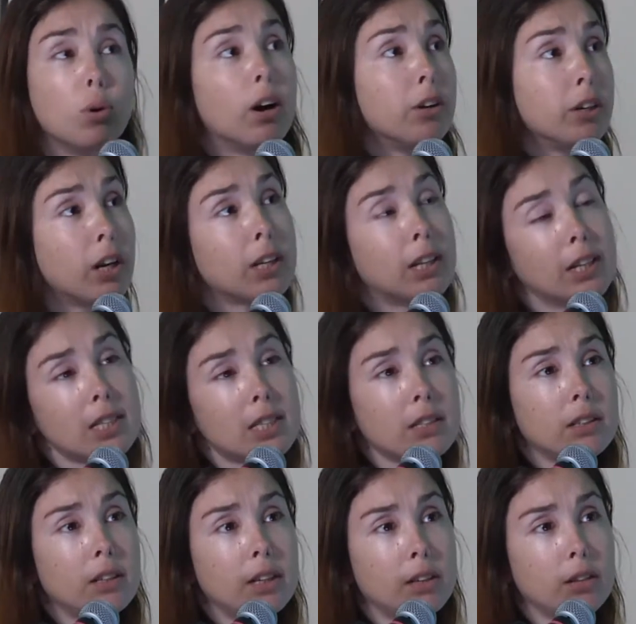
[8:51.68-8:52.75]
are not
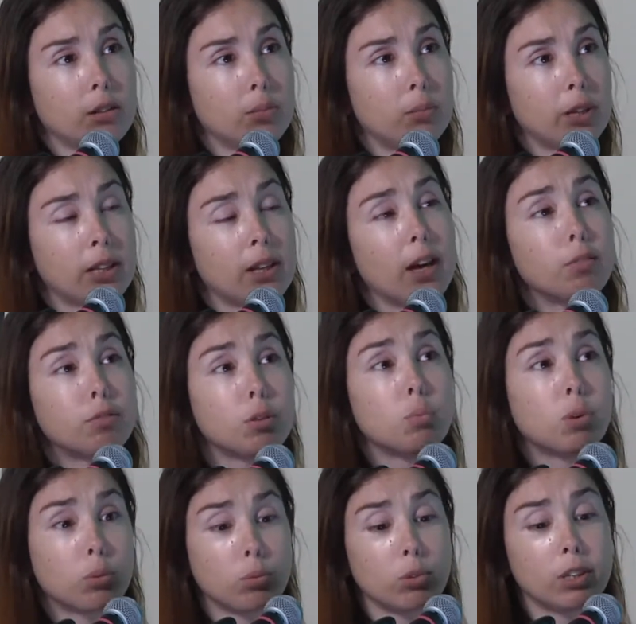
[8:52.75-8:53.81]
listed here, but
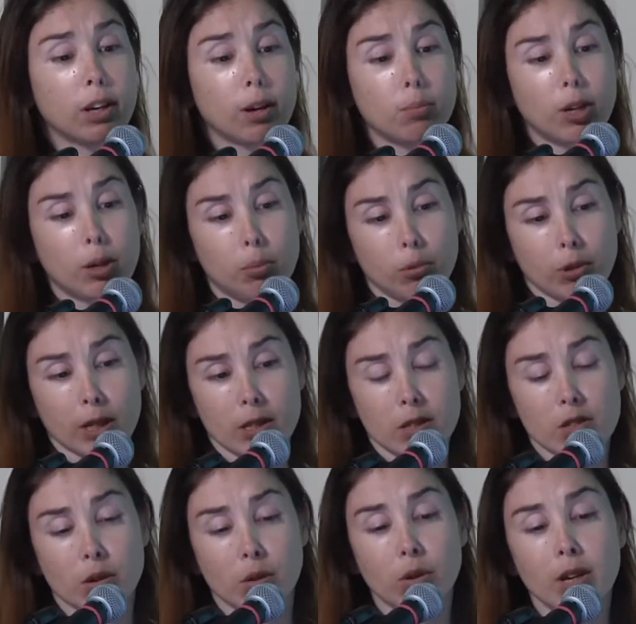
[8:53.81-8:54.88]
everyone would come up with.
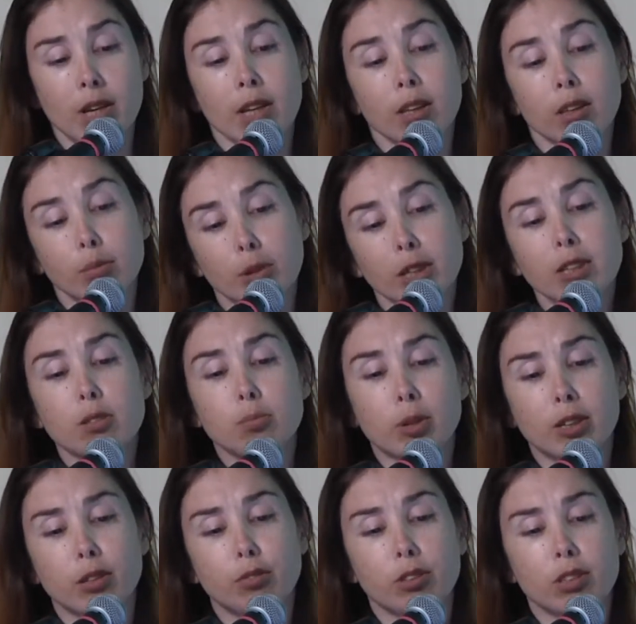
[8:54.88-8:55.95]
So the biggest
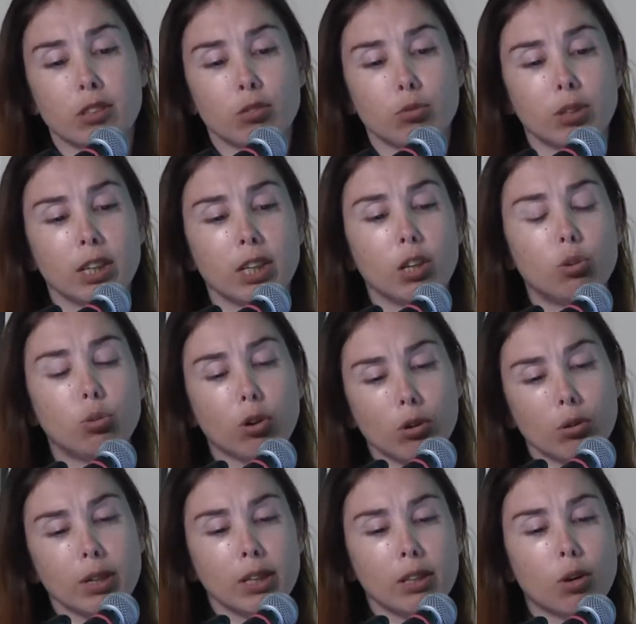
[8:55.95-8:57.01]
benefit is really
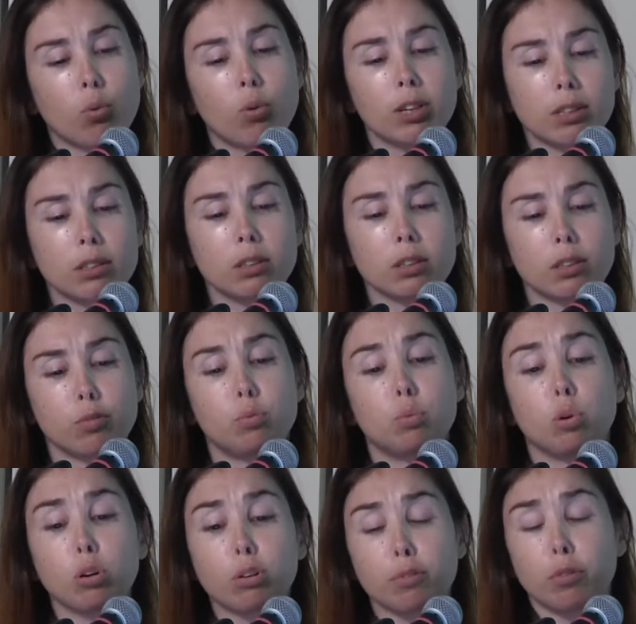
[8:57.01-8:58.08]
growing the quantitative
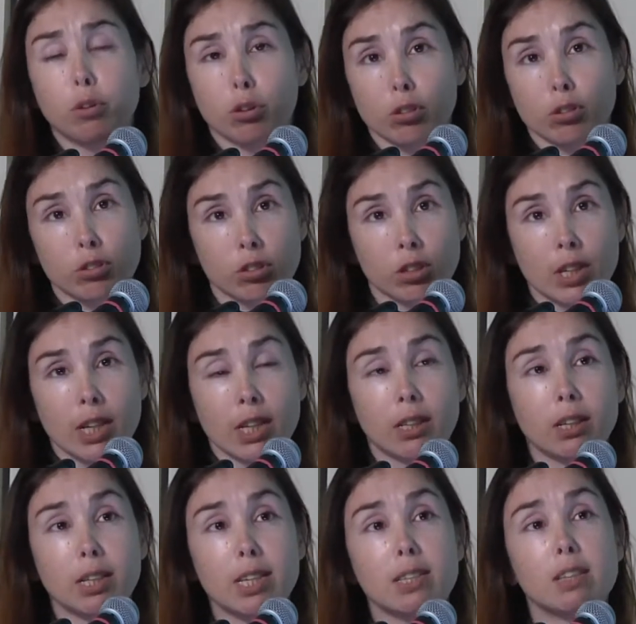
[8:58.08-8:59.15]
workforce
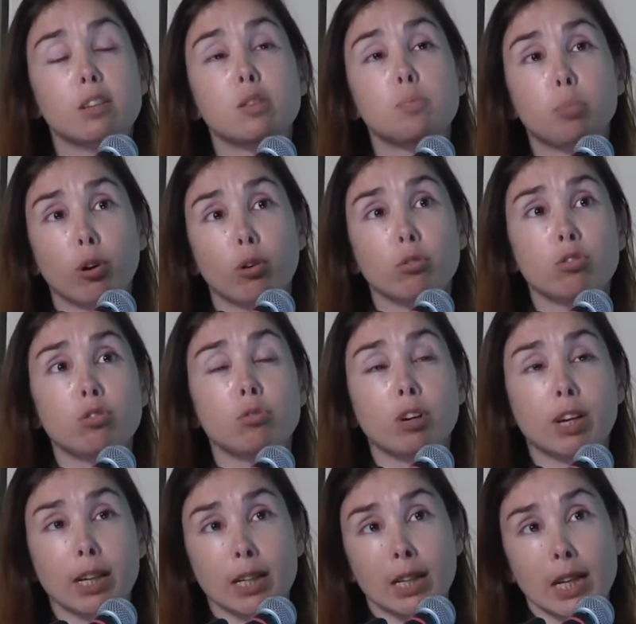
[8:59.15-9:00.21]
that is exposed to
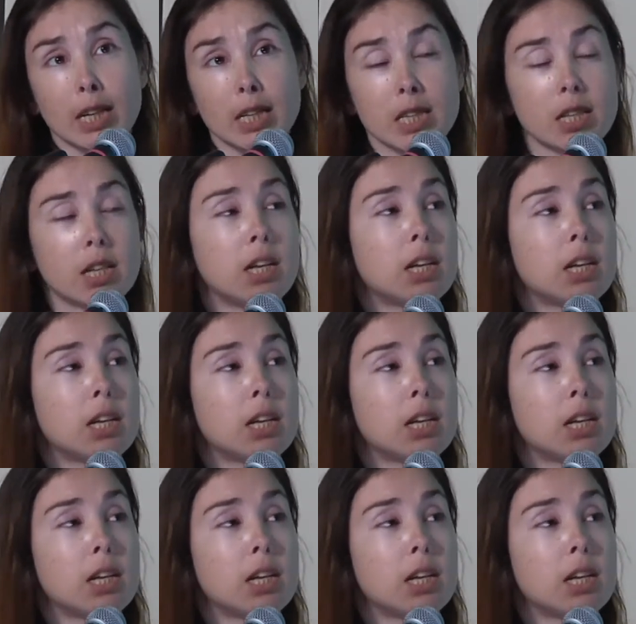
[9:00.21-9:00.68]
ALS,